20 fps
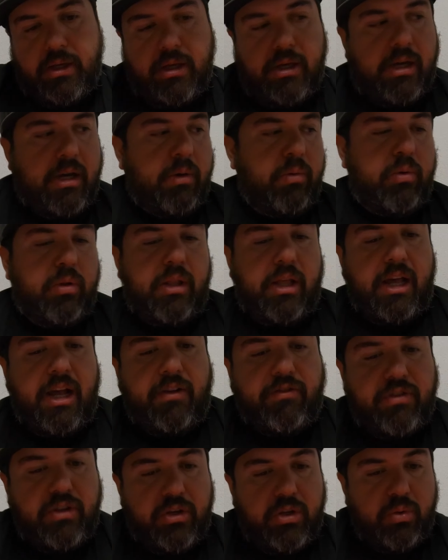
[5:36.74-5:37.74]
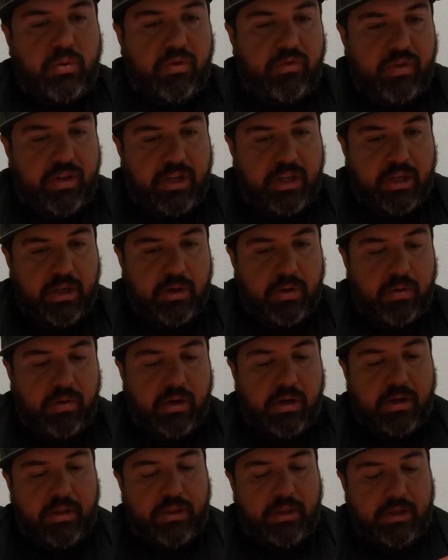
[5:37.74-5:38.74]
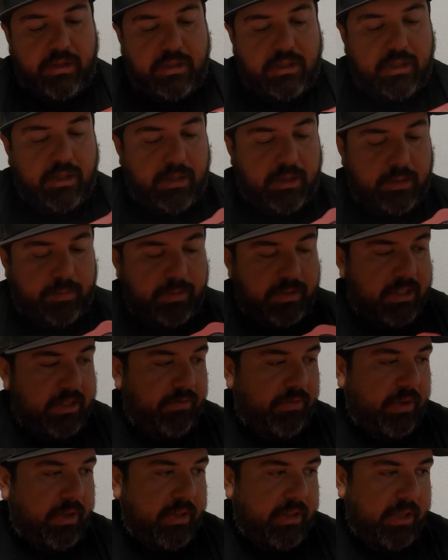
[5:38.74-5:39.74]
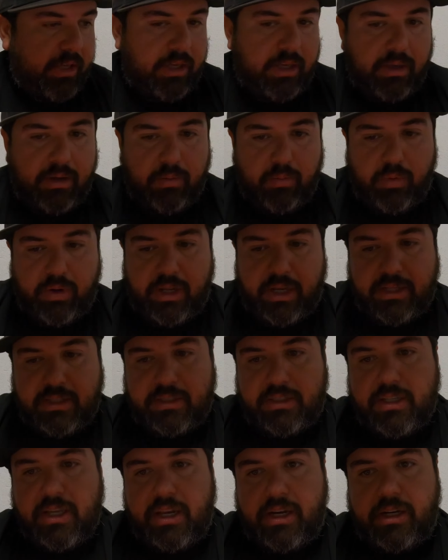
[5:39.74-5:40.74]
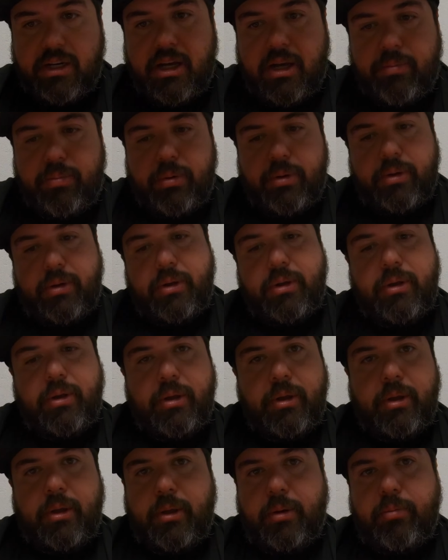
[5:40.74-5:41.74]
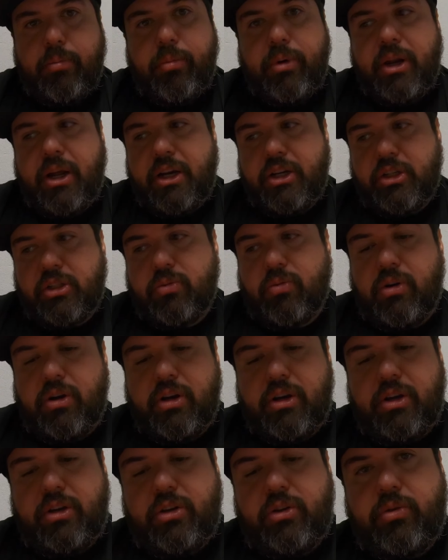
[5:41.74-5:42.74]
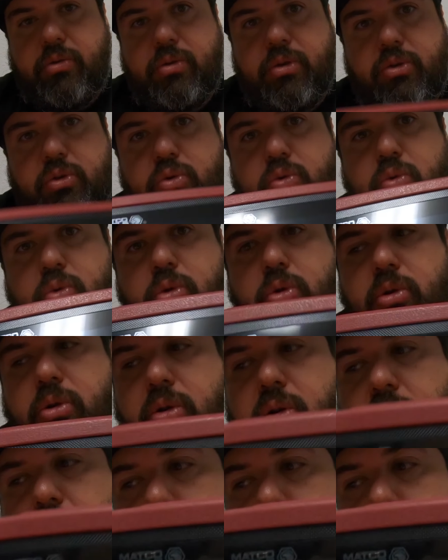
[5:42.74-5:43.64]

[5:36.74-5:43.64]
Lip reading: I will have to do a video on this specifically when I set it up, but I just wanted to do the tool